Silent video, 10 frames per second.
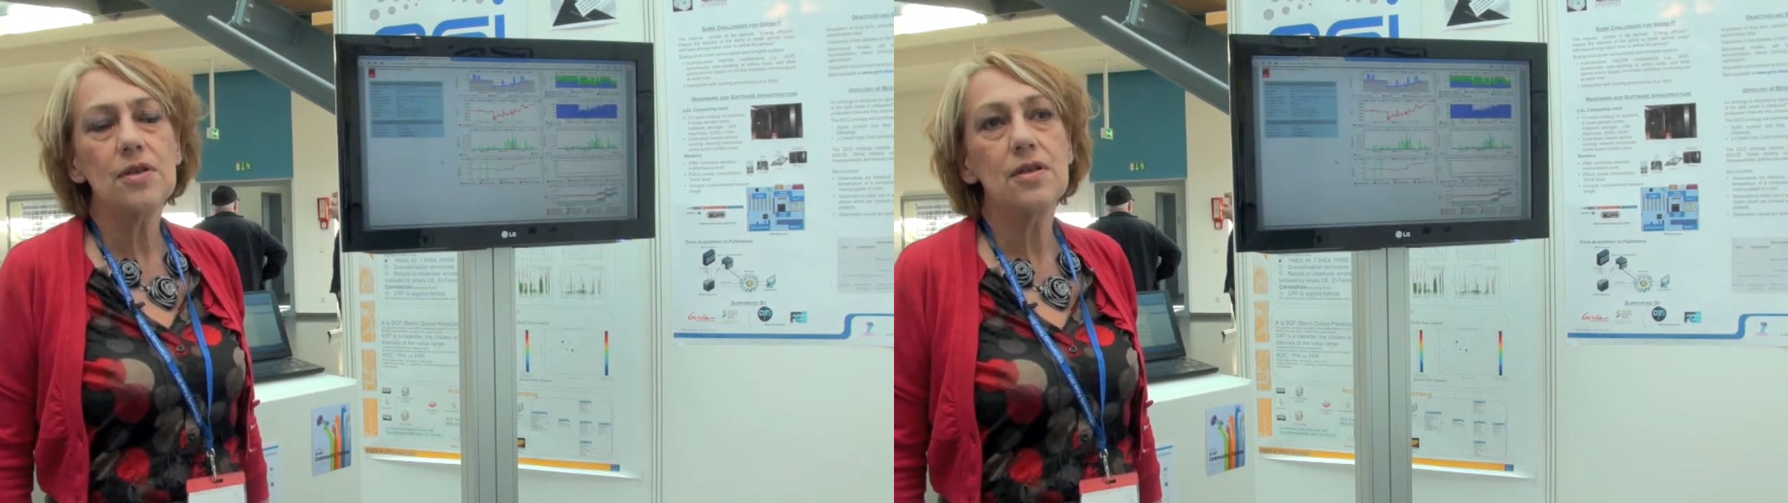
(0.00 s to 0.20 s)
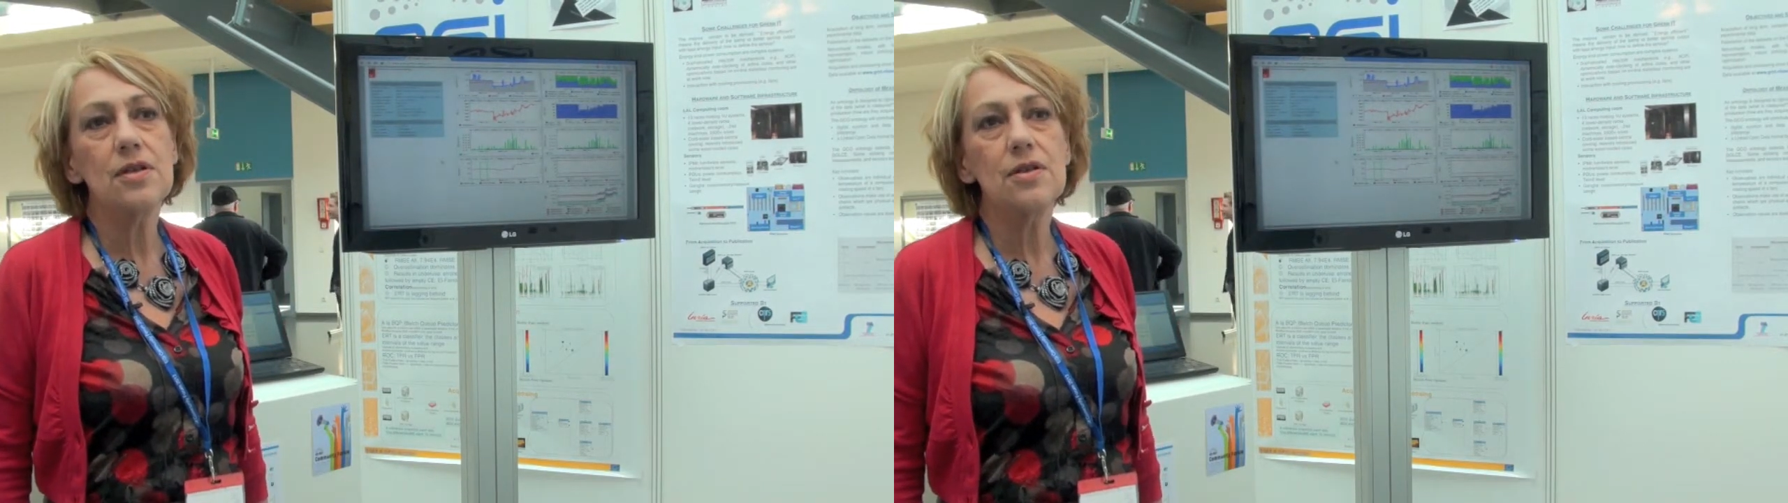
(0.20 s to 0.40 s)

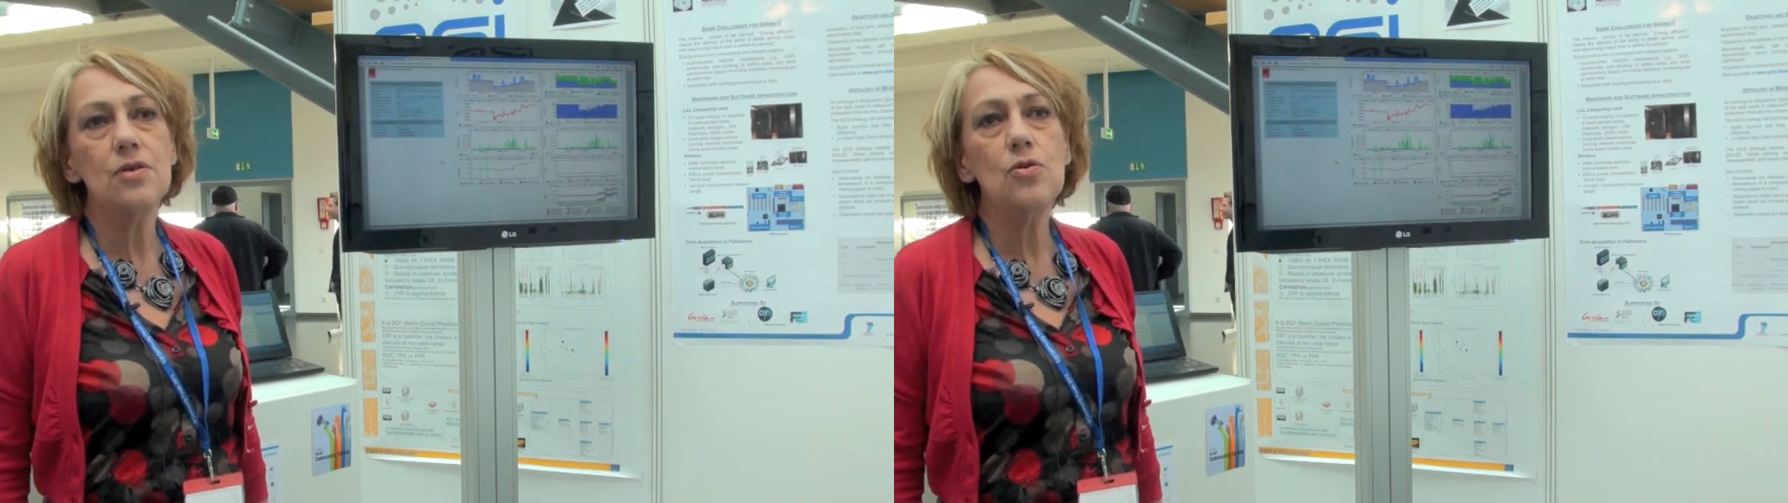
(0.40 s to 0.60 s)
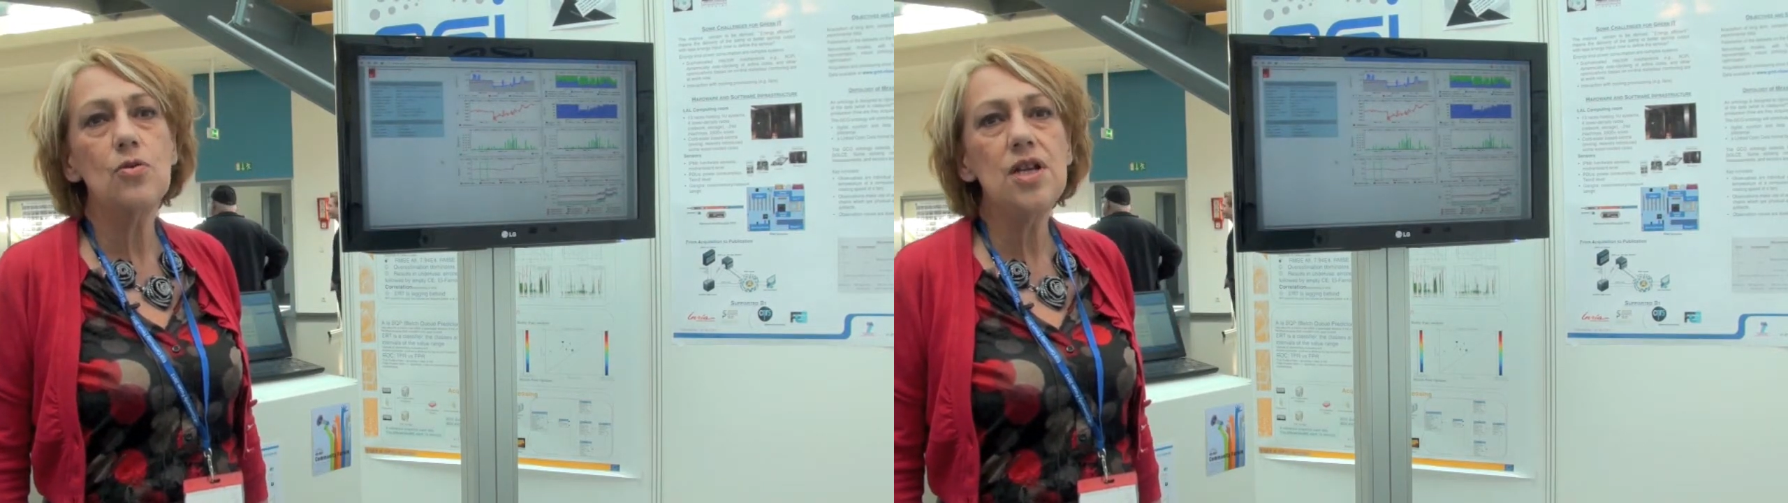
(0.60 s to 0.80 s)

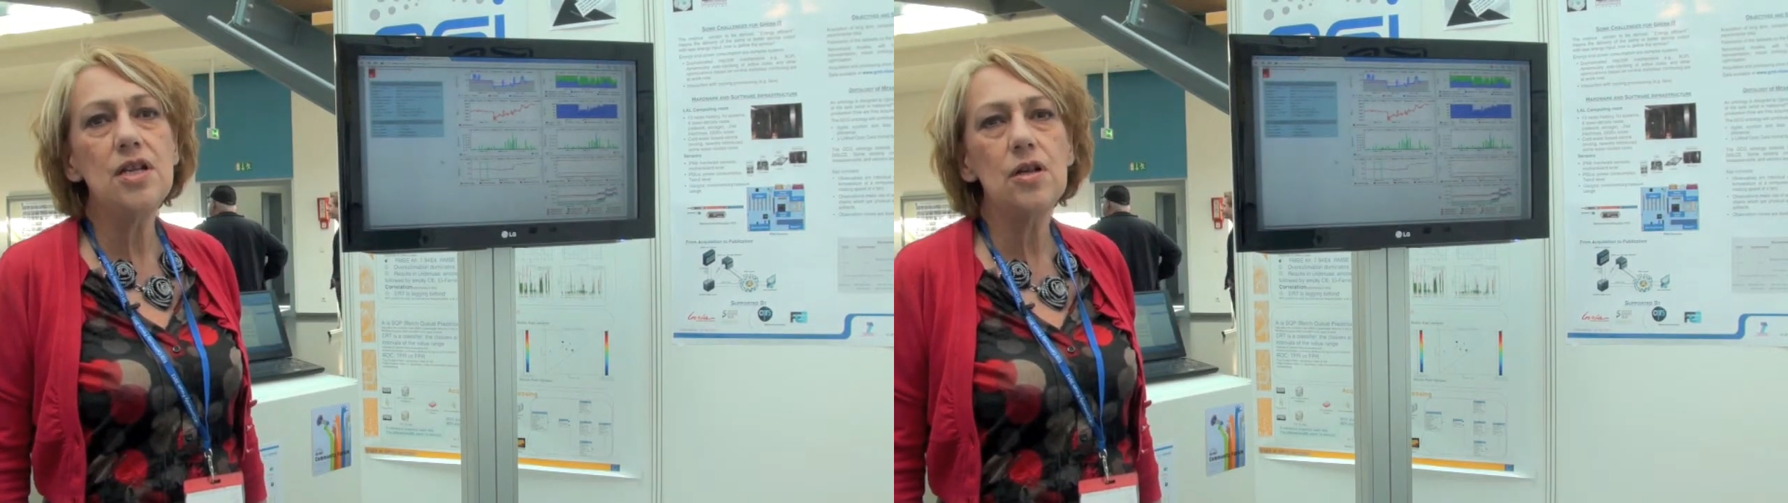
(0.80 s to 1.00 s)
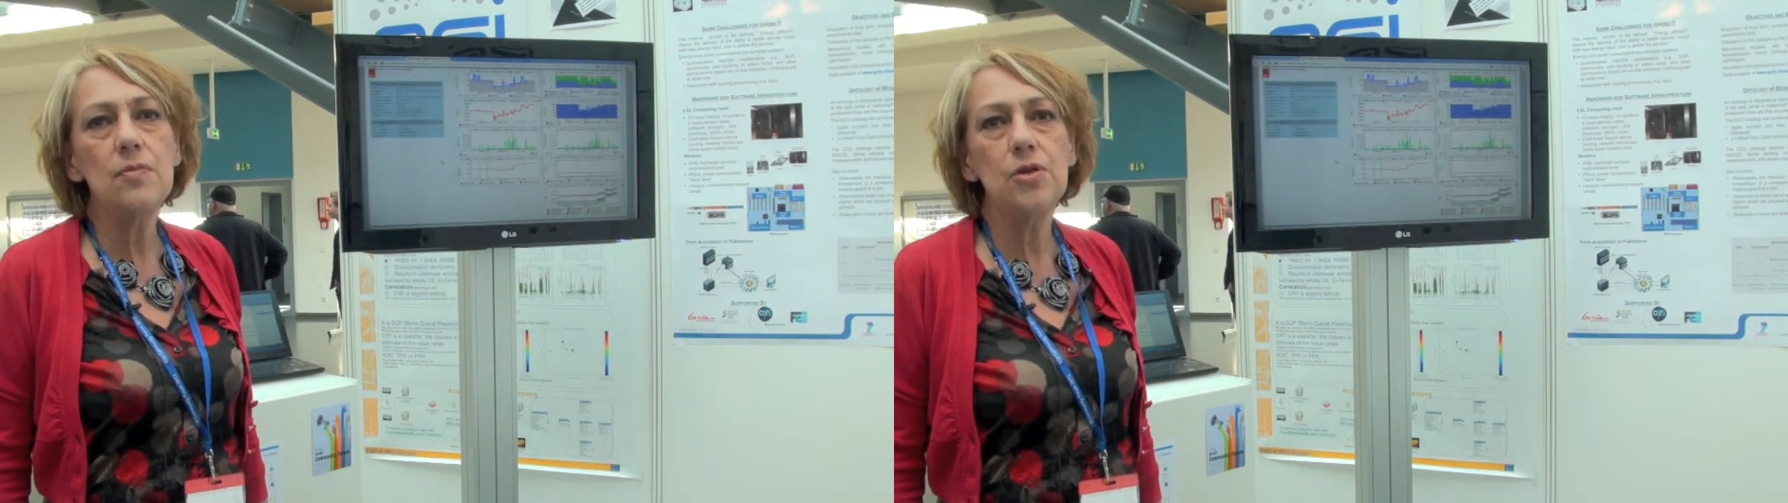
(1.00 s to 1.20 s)
the
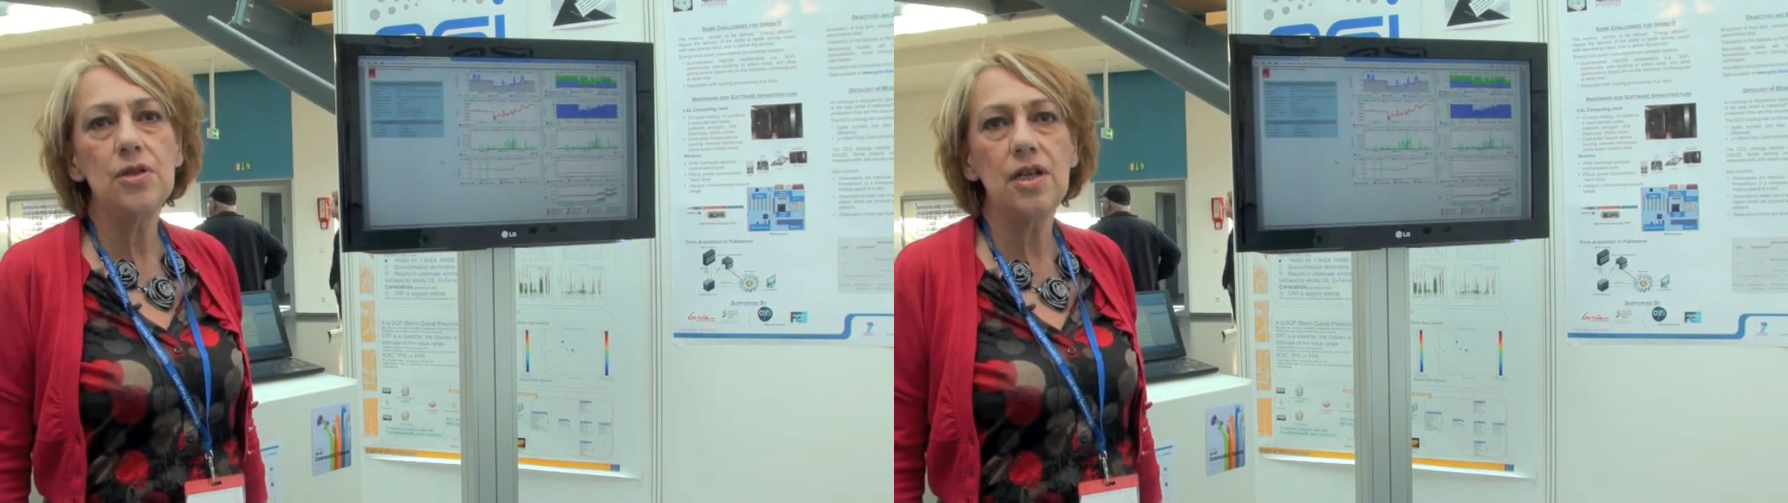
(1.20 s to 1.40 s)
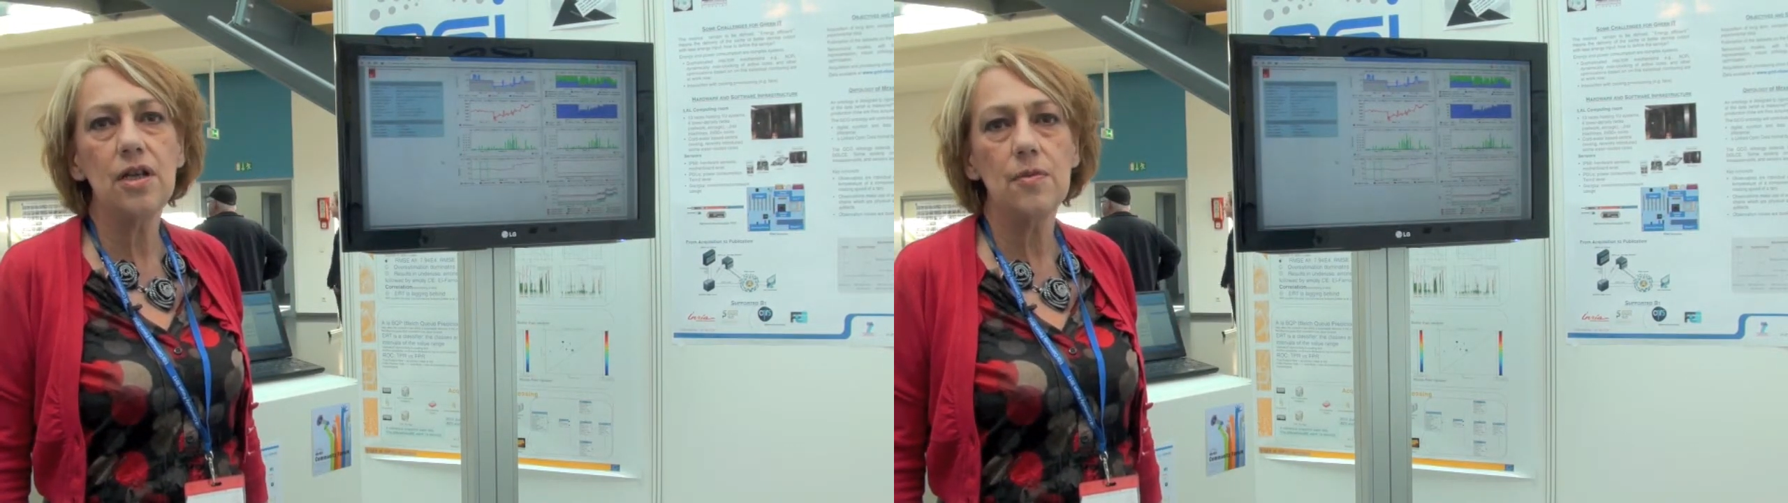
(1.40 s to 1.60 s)
Green Computing